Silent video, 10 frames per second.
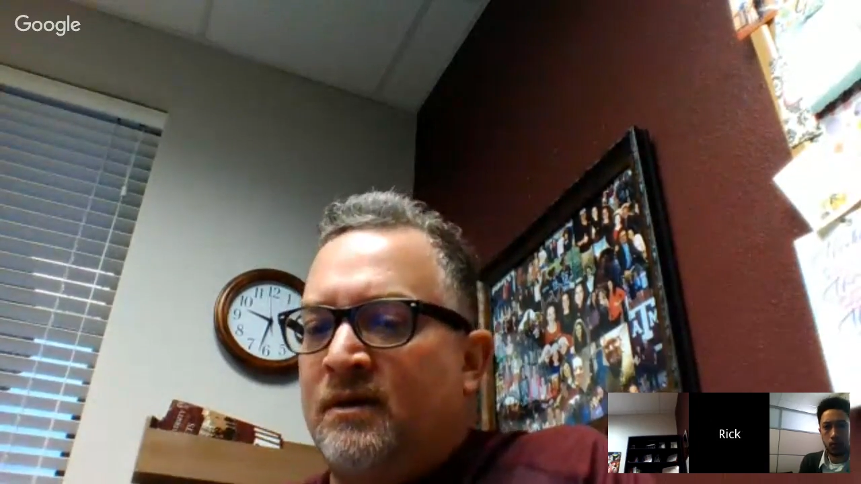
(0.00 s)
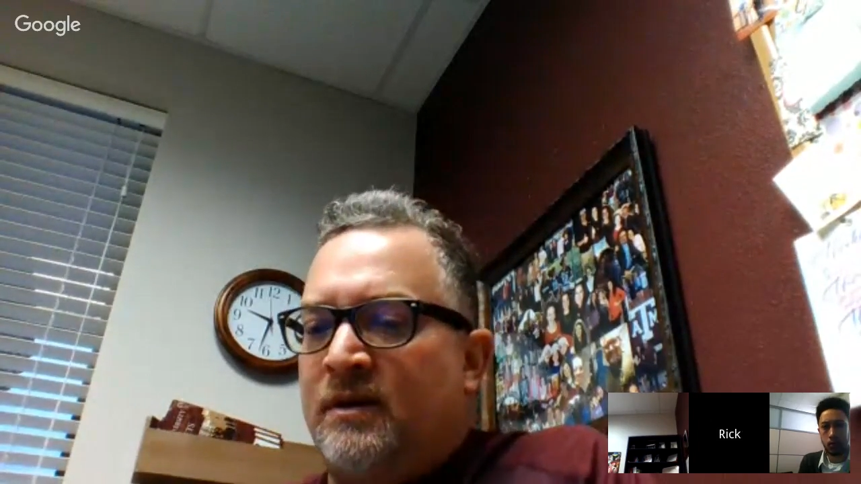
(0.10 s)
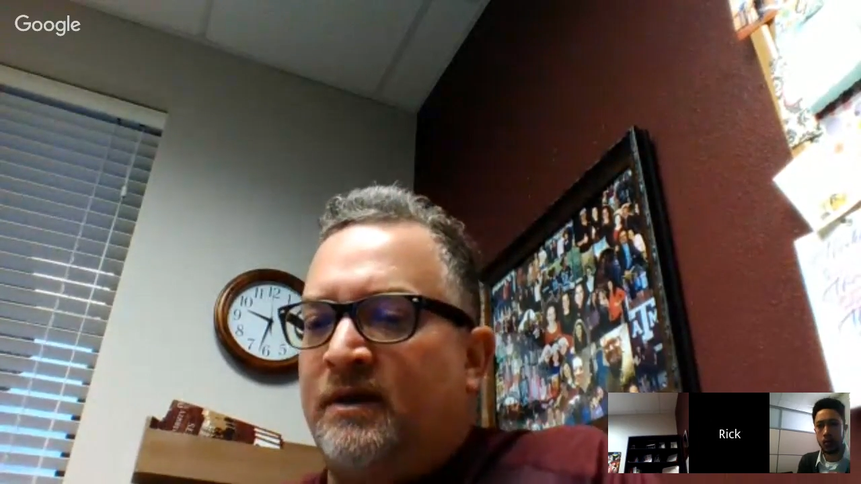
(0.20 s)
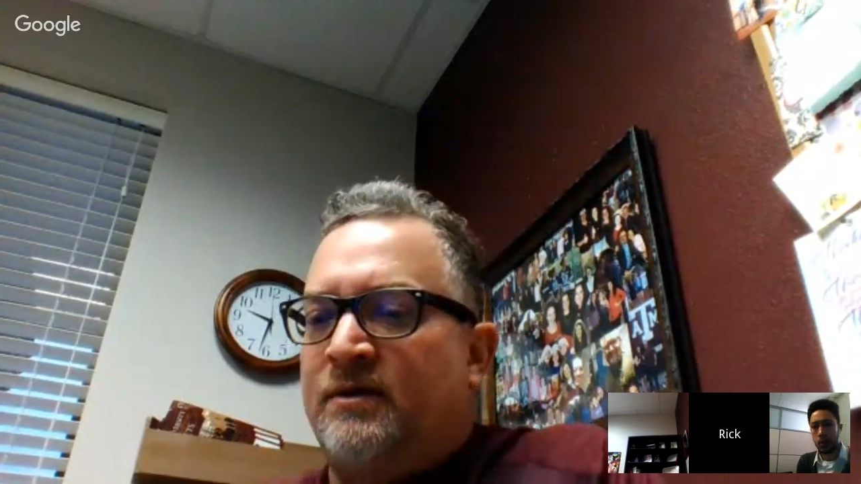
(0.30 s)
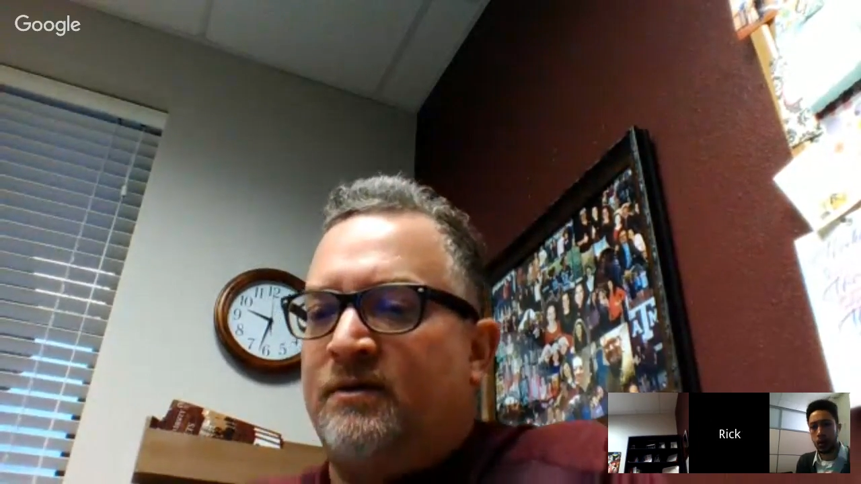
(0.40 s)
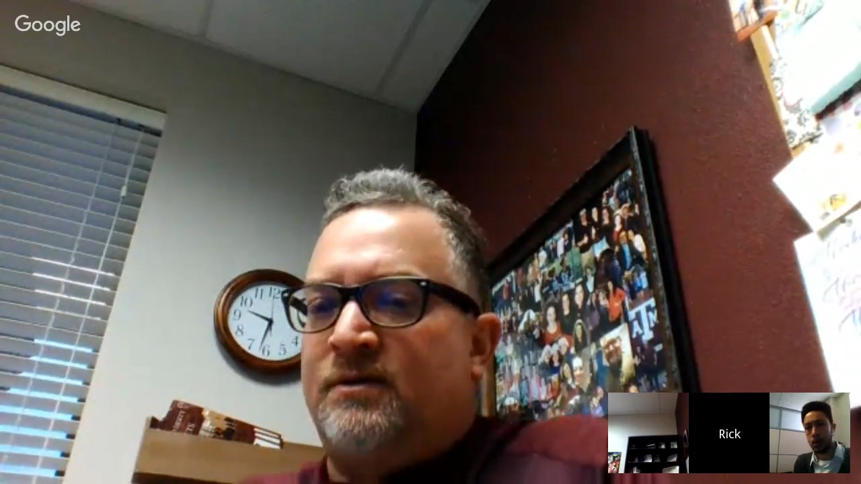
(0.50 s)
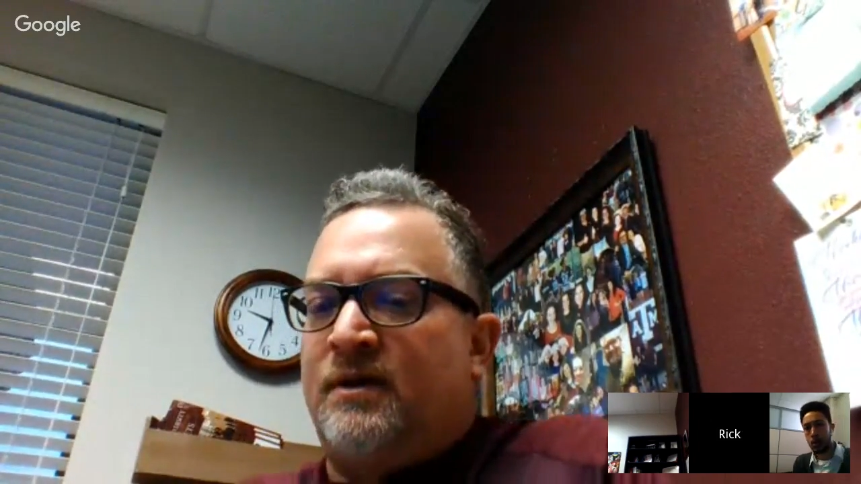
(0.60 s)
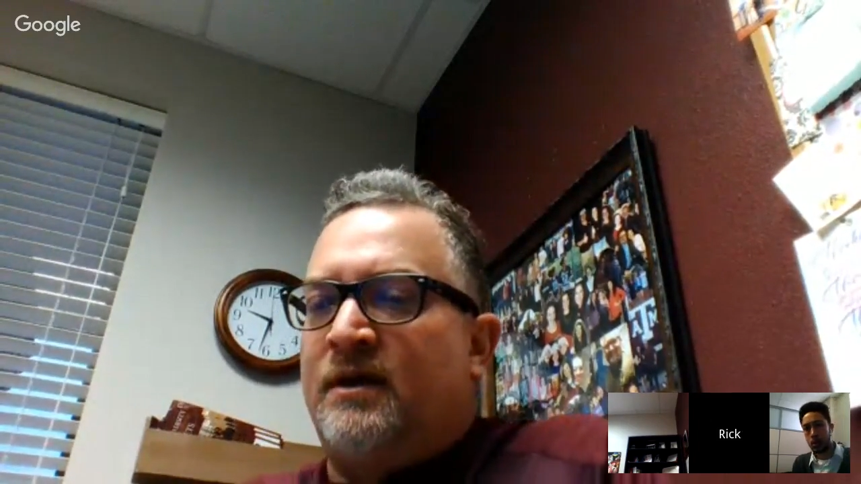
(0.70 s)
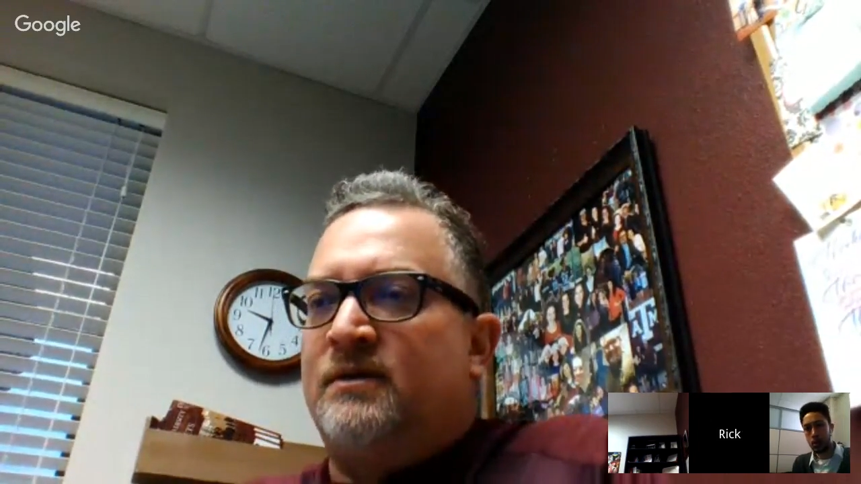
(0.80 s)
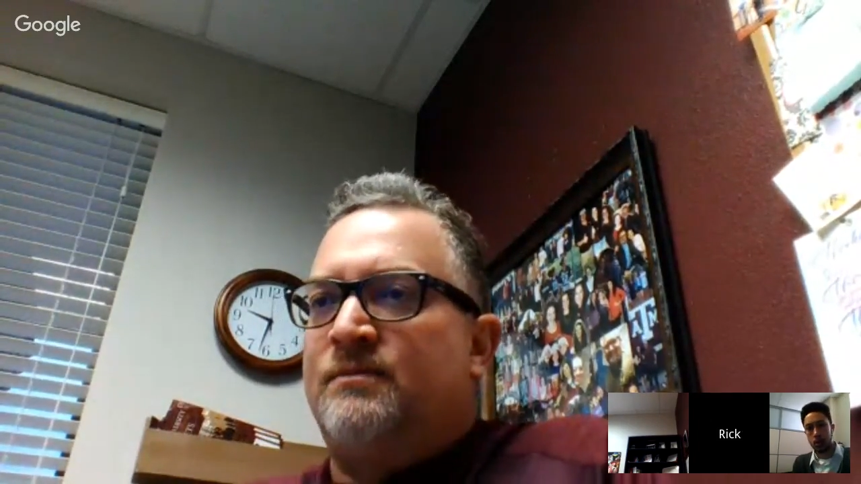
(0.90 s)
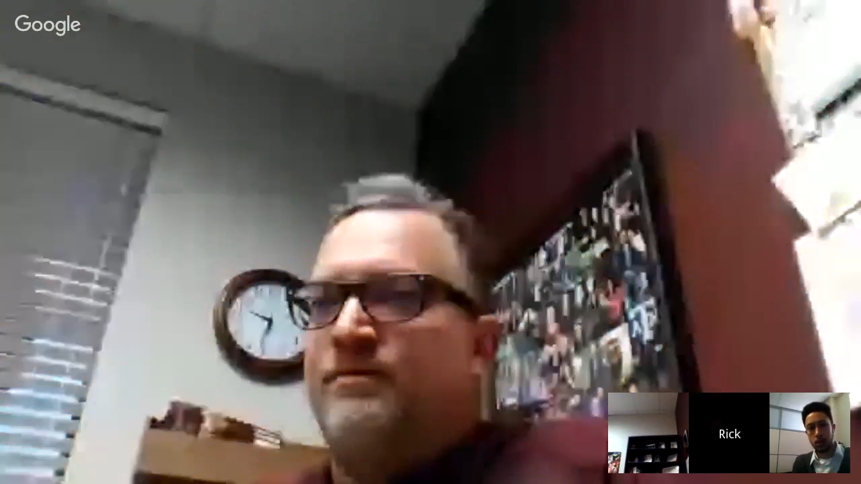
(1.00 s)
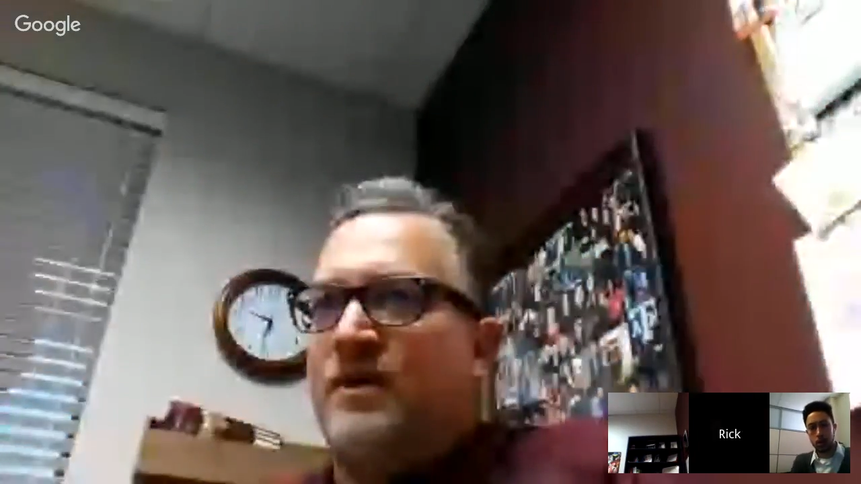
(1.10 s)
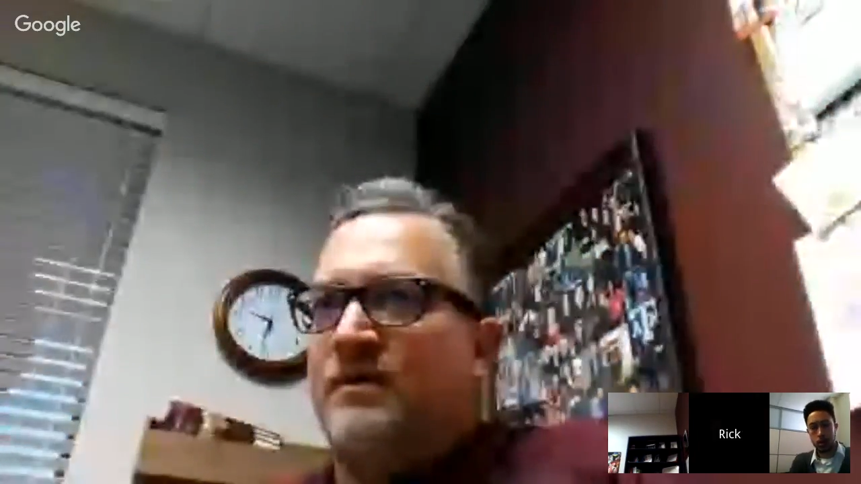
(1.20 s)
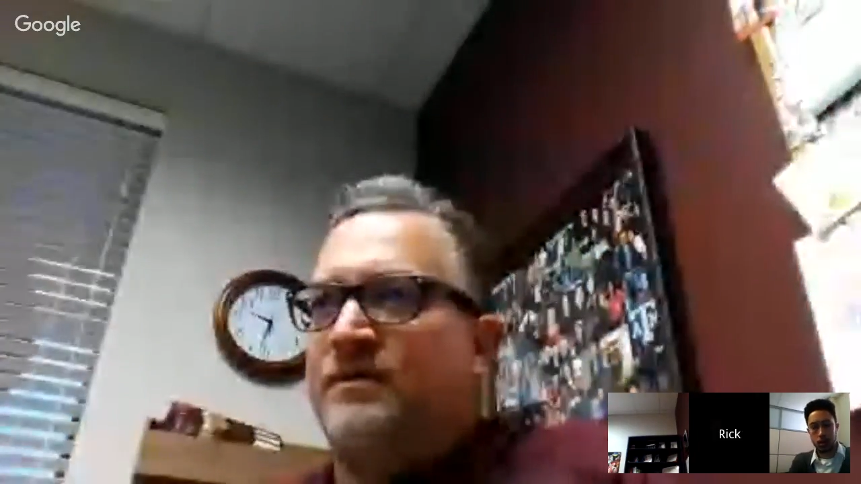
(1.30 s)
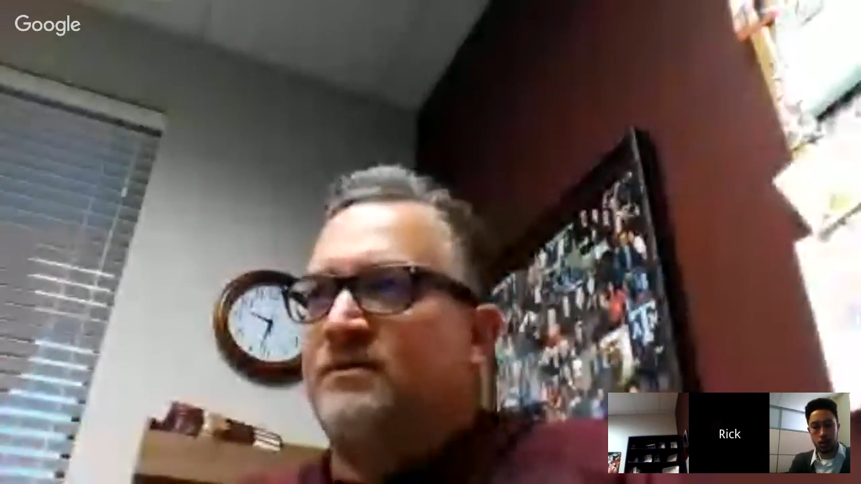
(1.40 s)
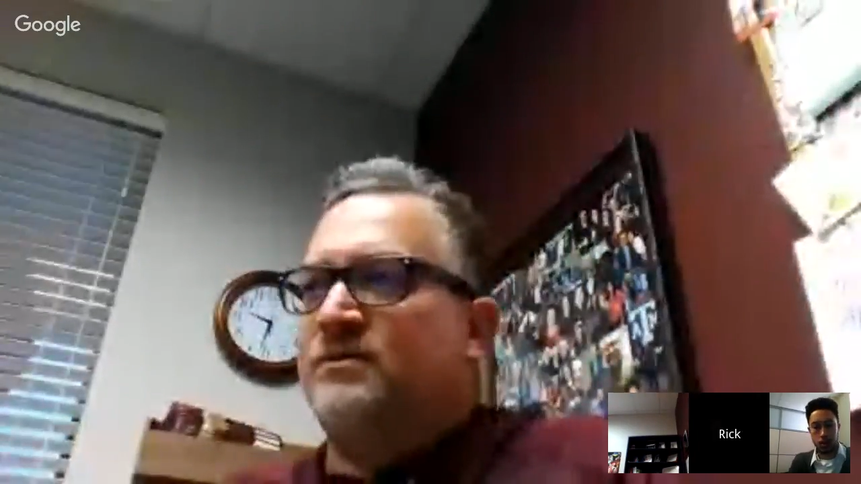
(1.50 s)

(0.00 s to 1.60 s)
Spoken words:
later today probably